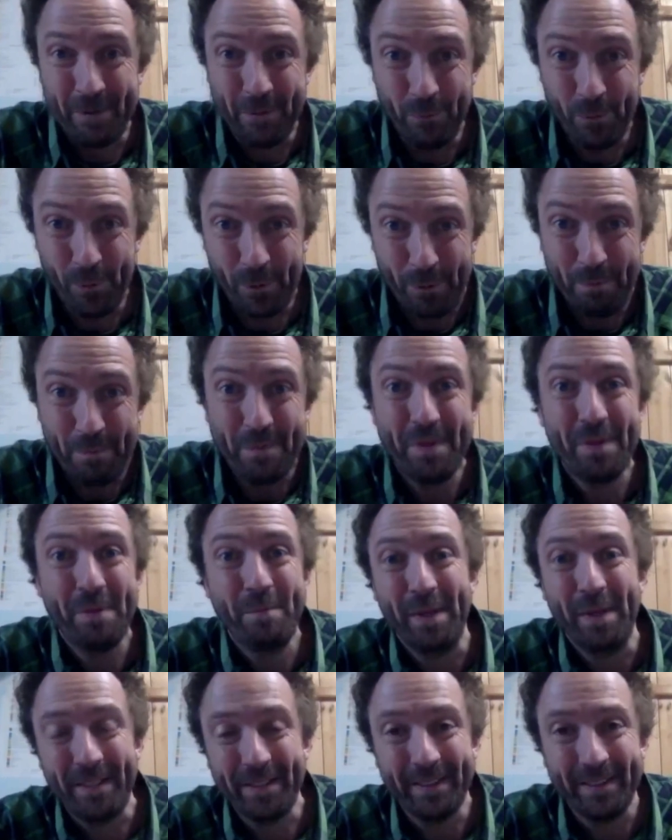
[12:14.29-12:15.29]
warmth,
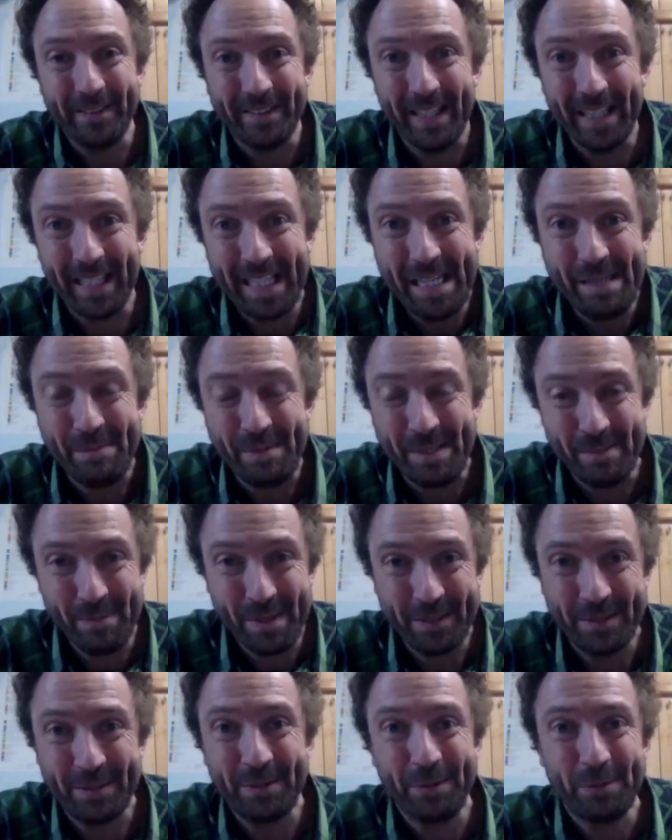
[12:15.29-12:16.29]
because that keeps your
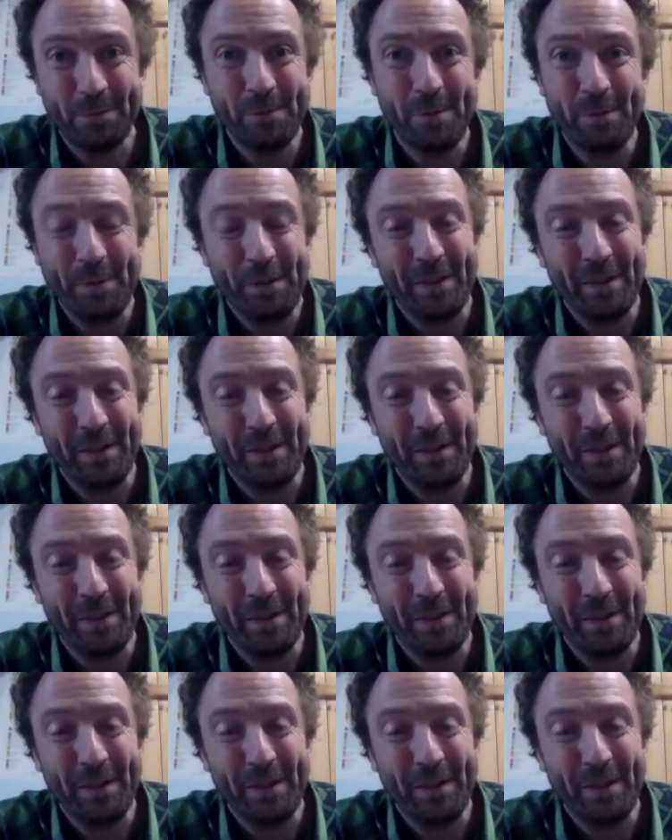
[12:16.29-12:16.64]
muscles warm.